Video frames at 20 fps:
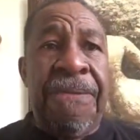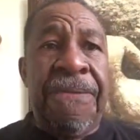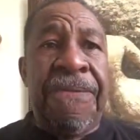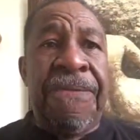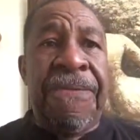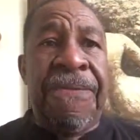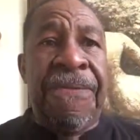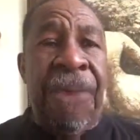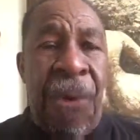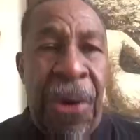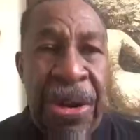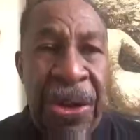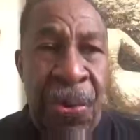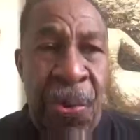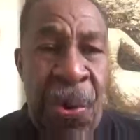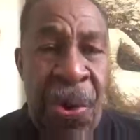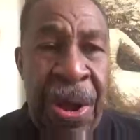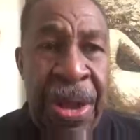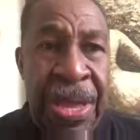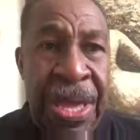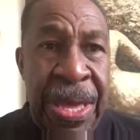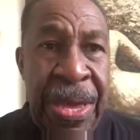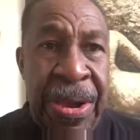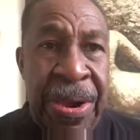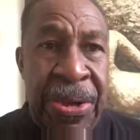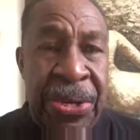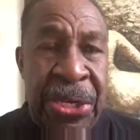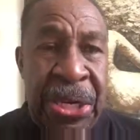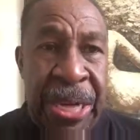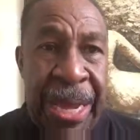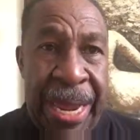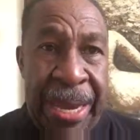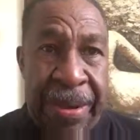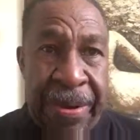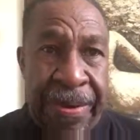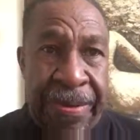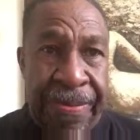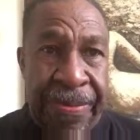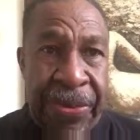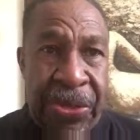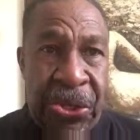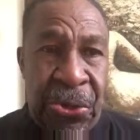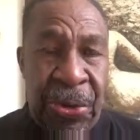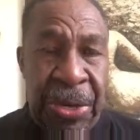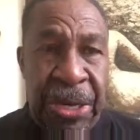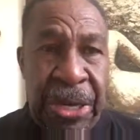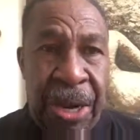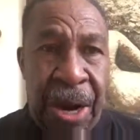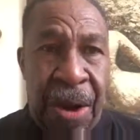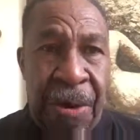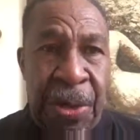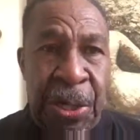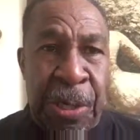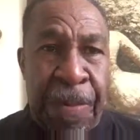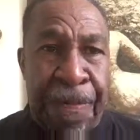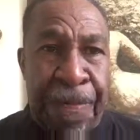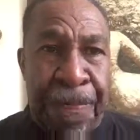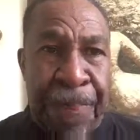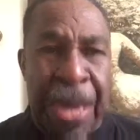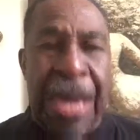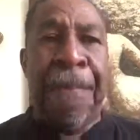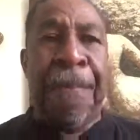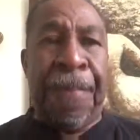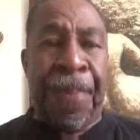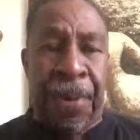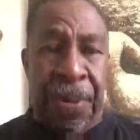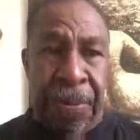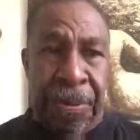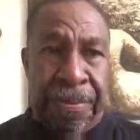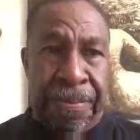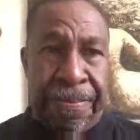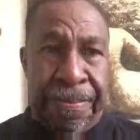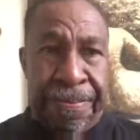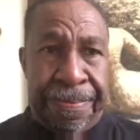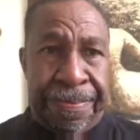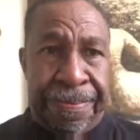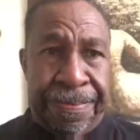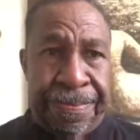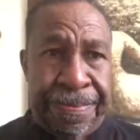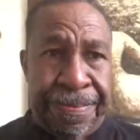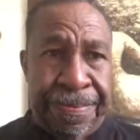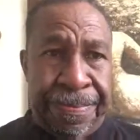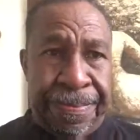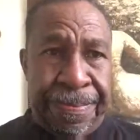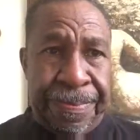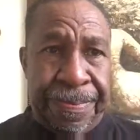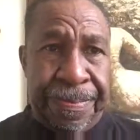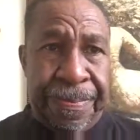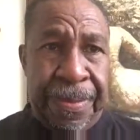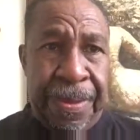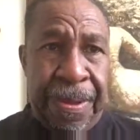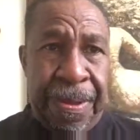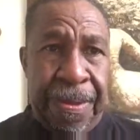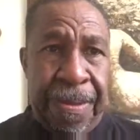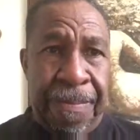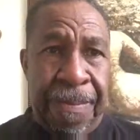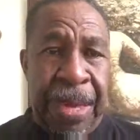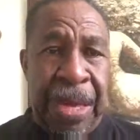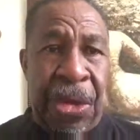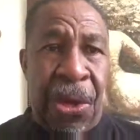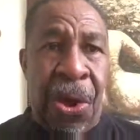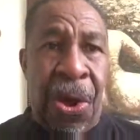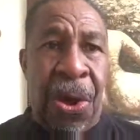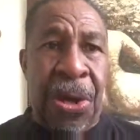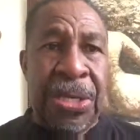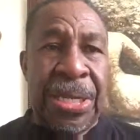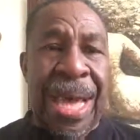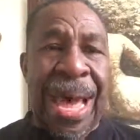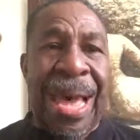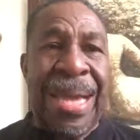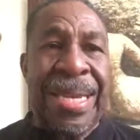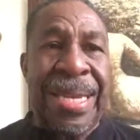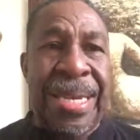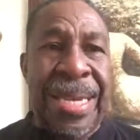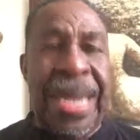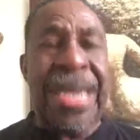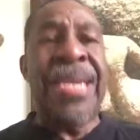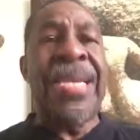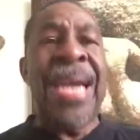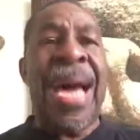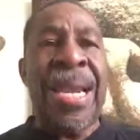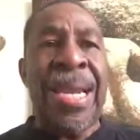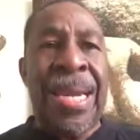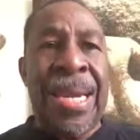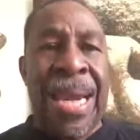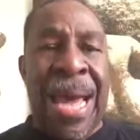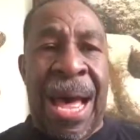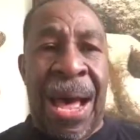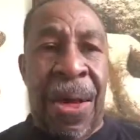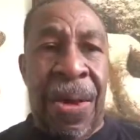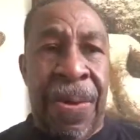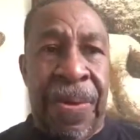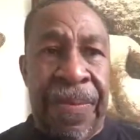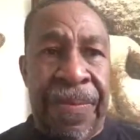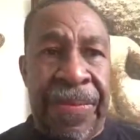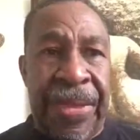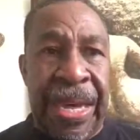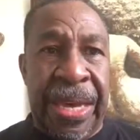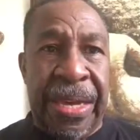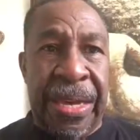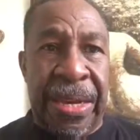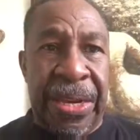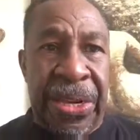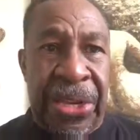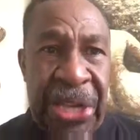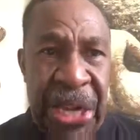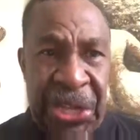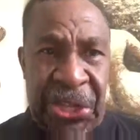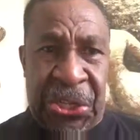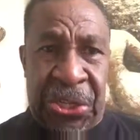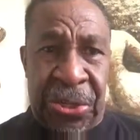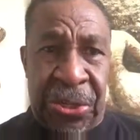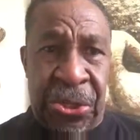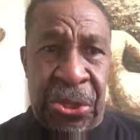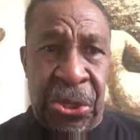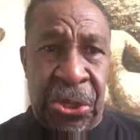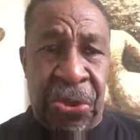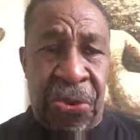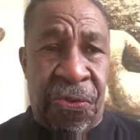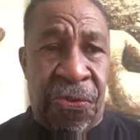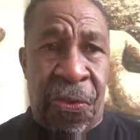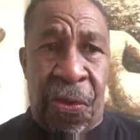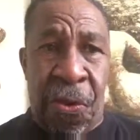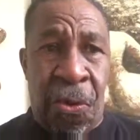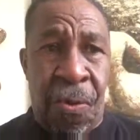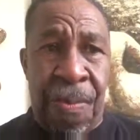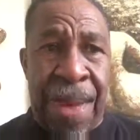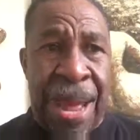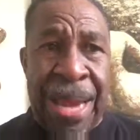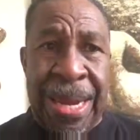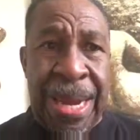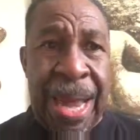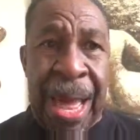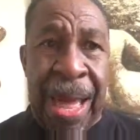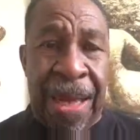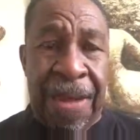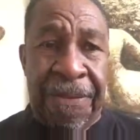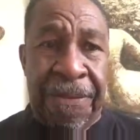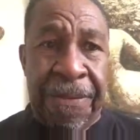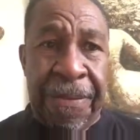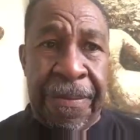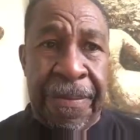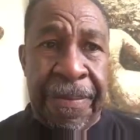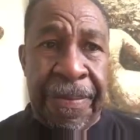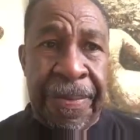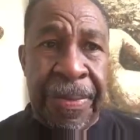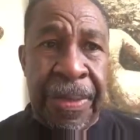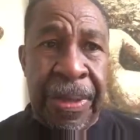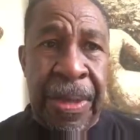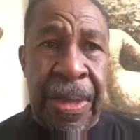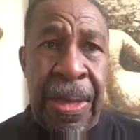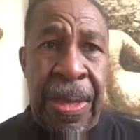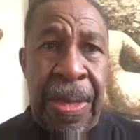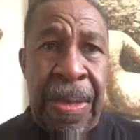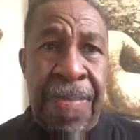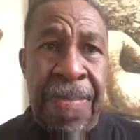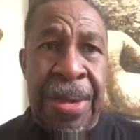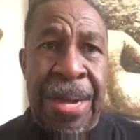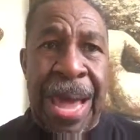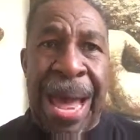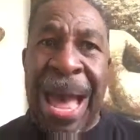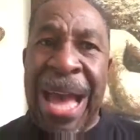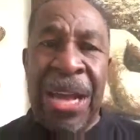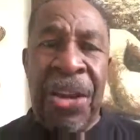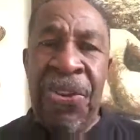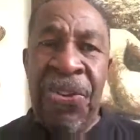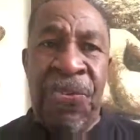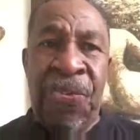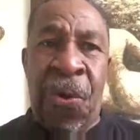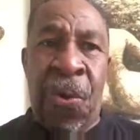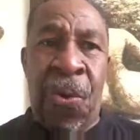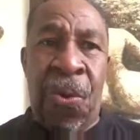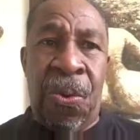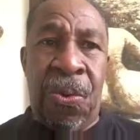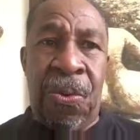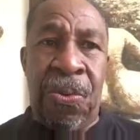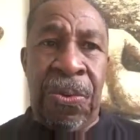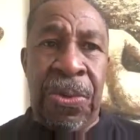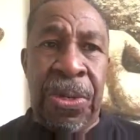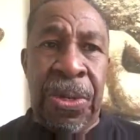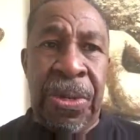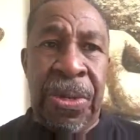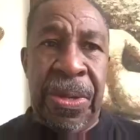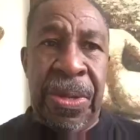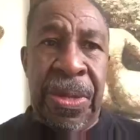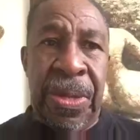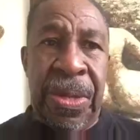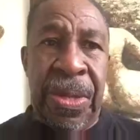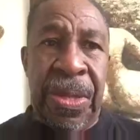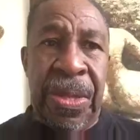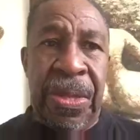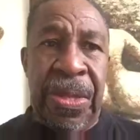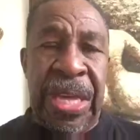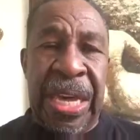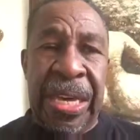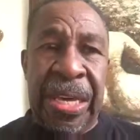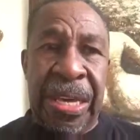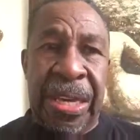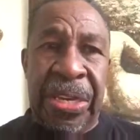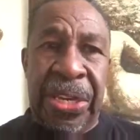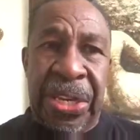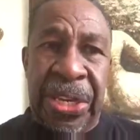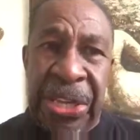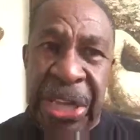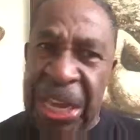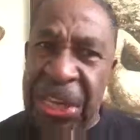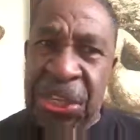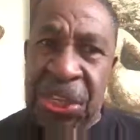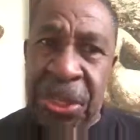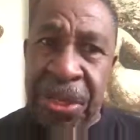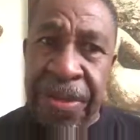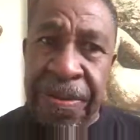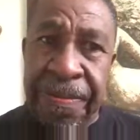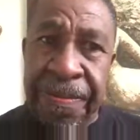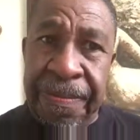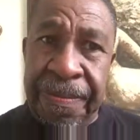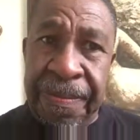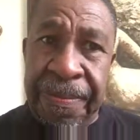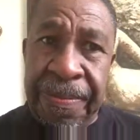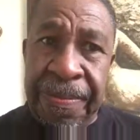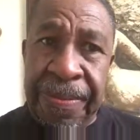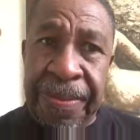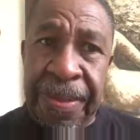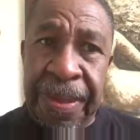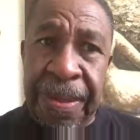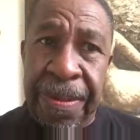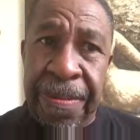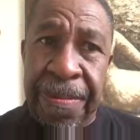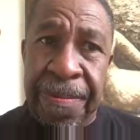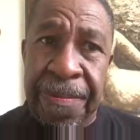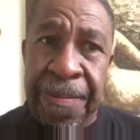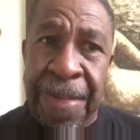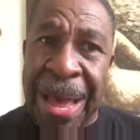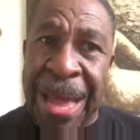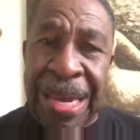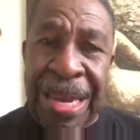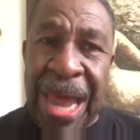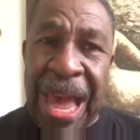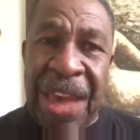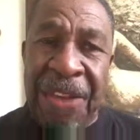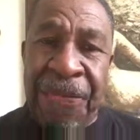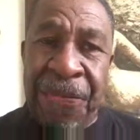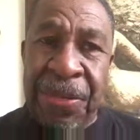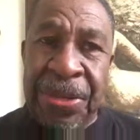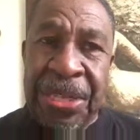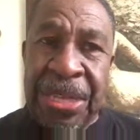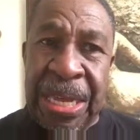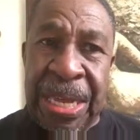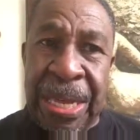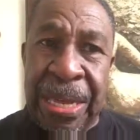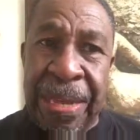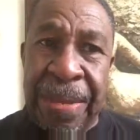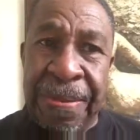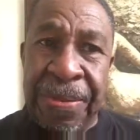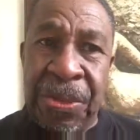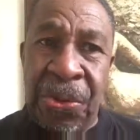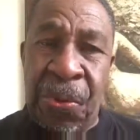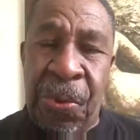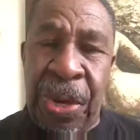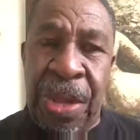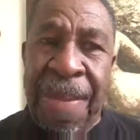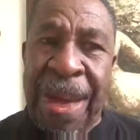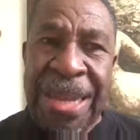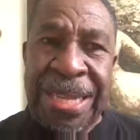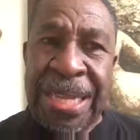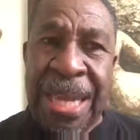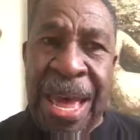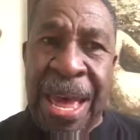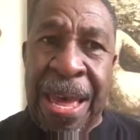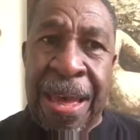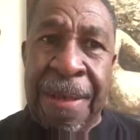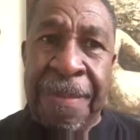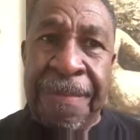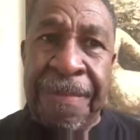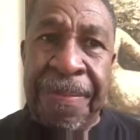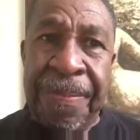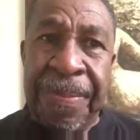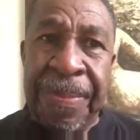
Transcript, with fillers: 41 years later to encourage people because I did not allow the condition to control my life, but I controlled the condition my life was in. So, what am I saying?